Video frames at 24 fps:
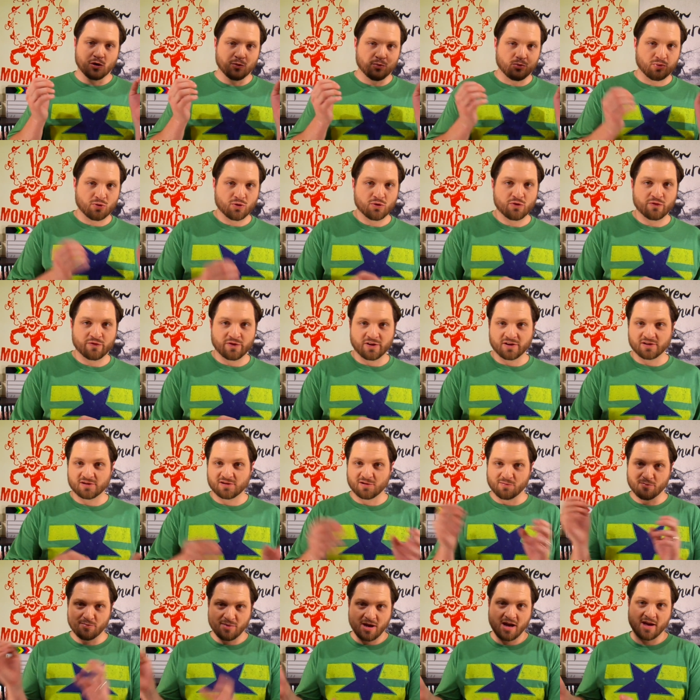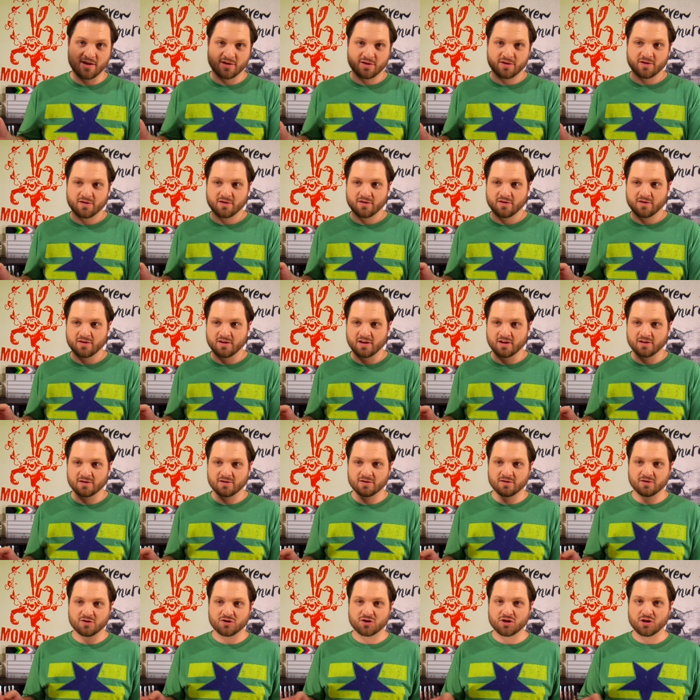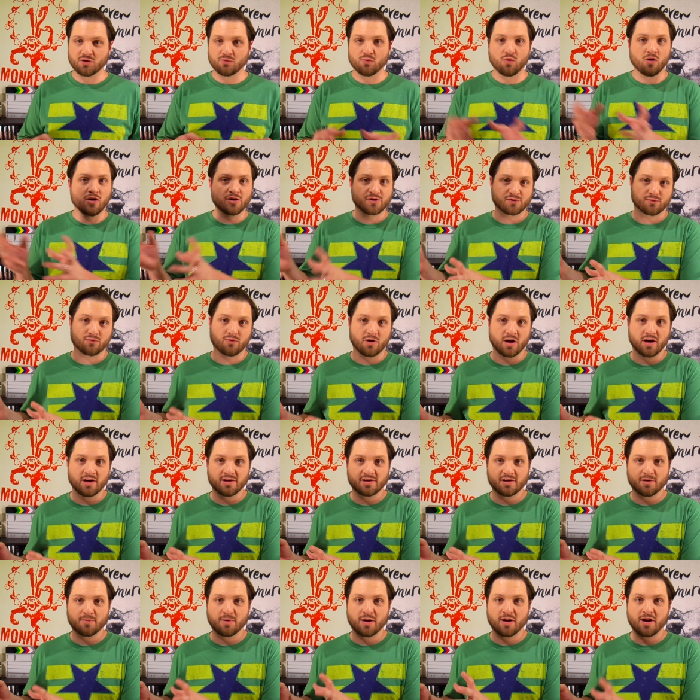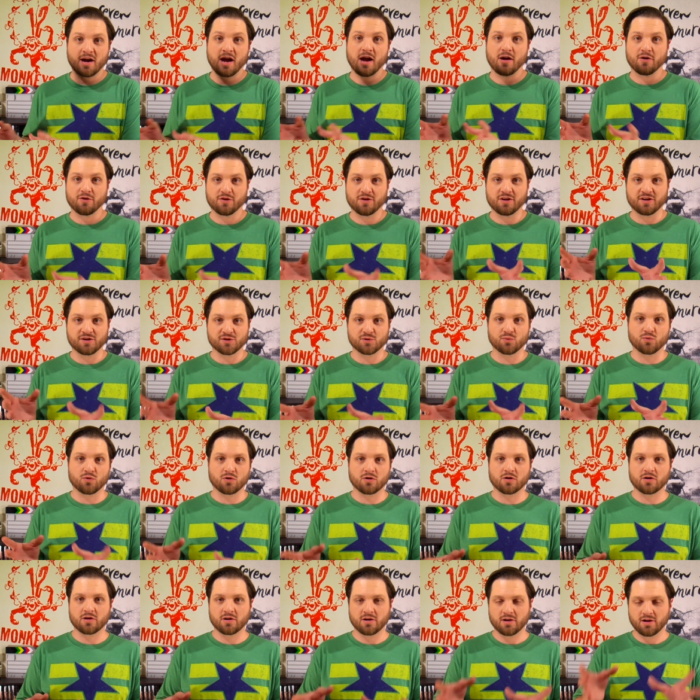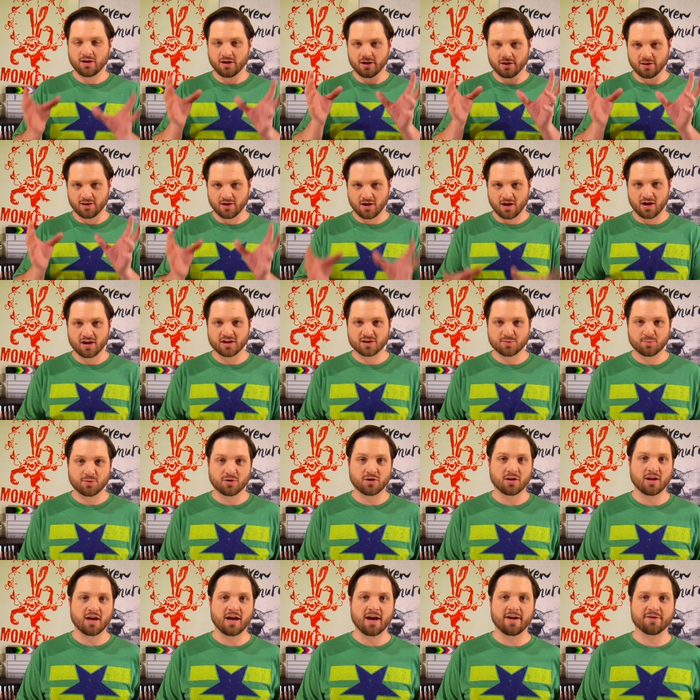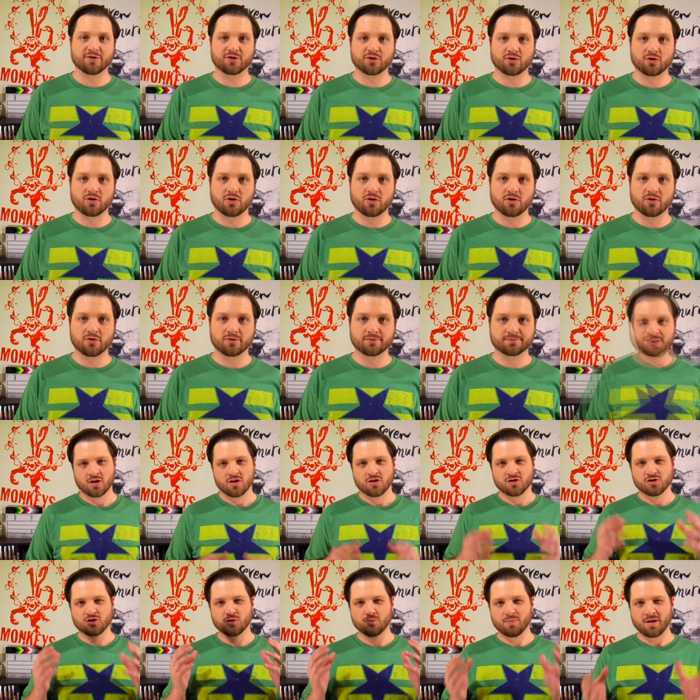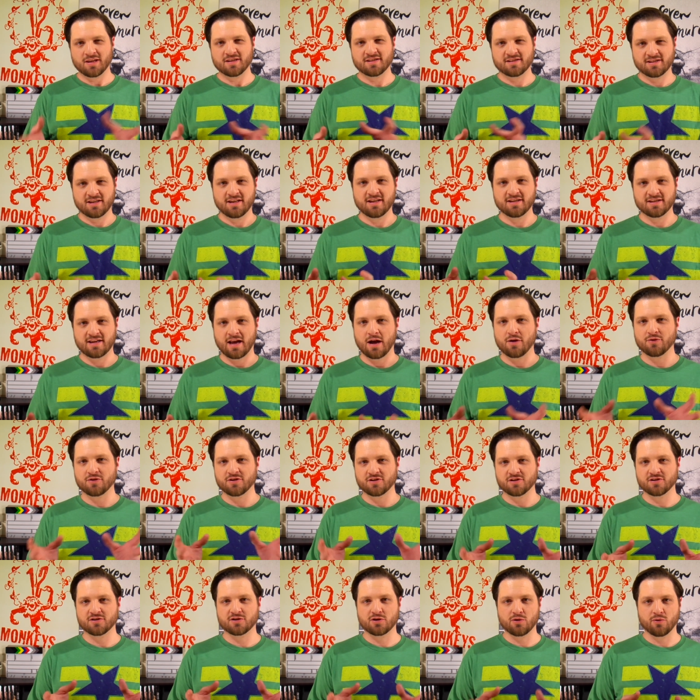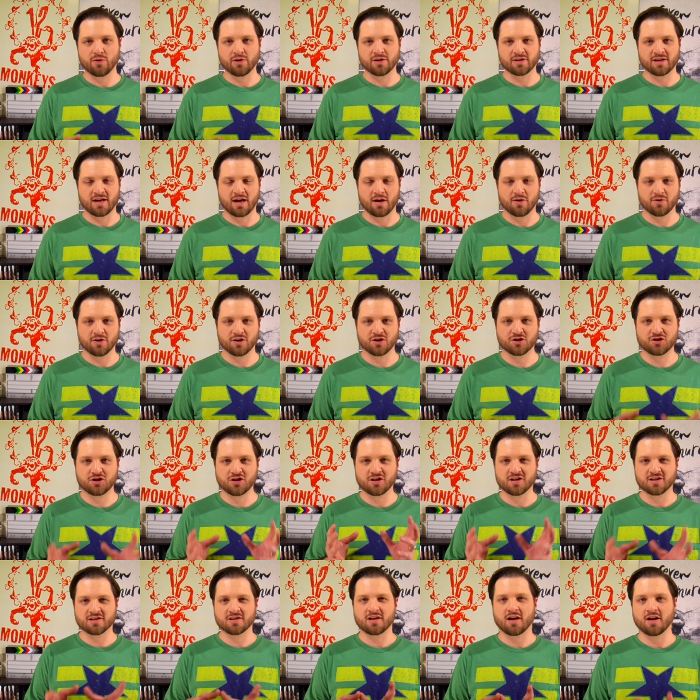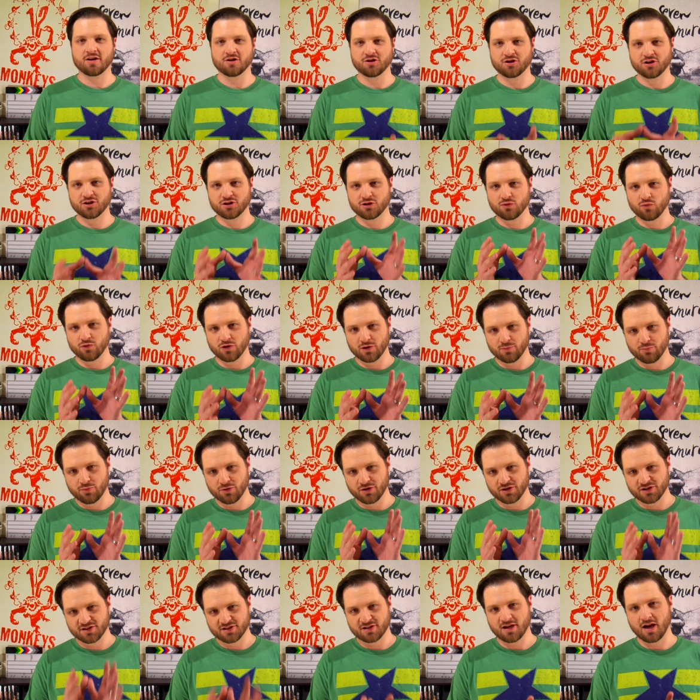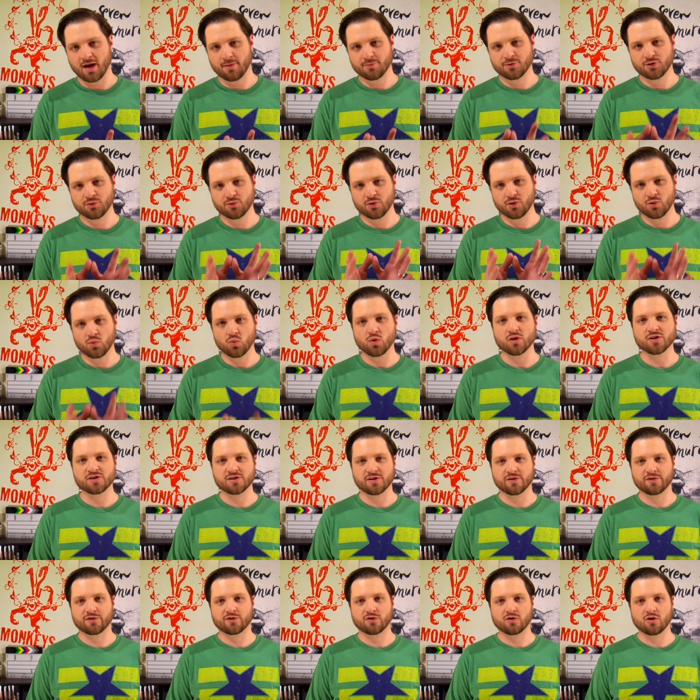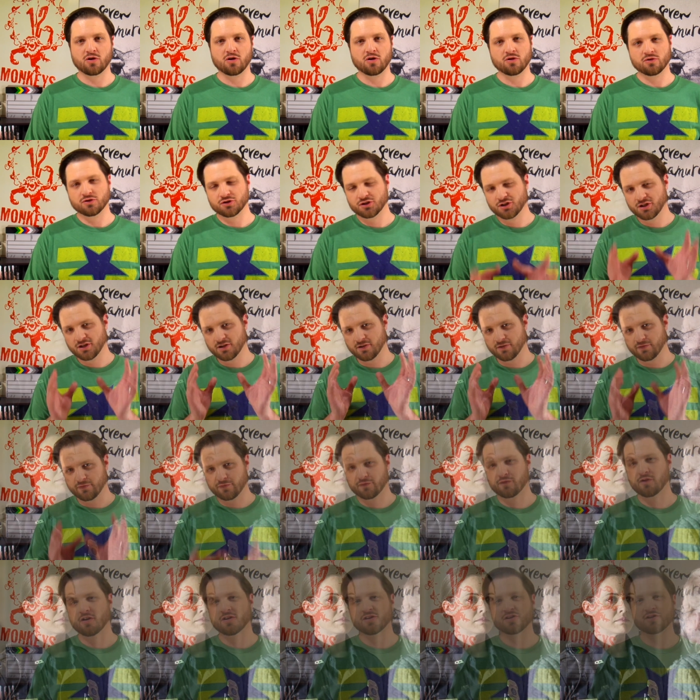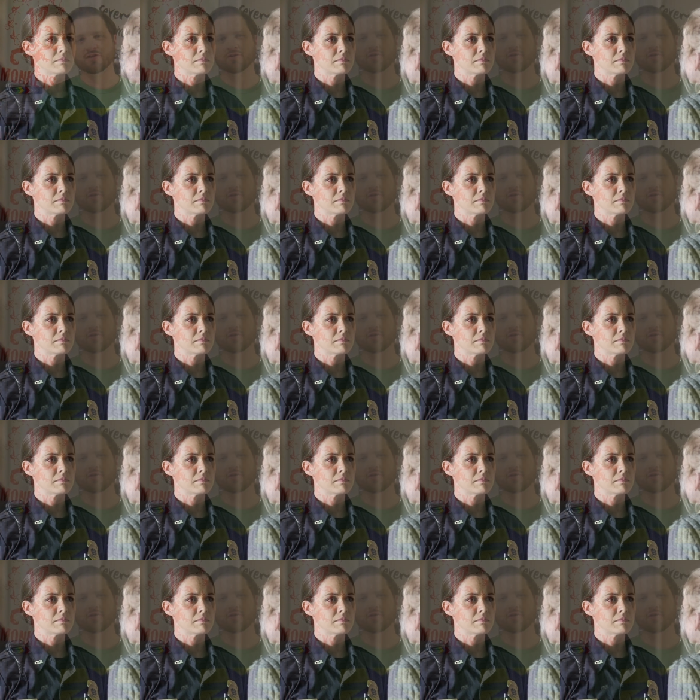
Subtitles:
proving to Beth that she was right about how things work in the hospital after all. So Beth sees how this is going down and she decides she's going to put a stop to it once and for all. She confronts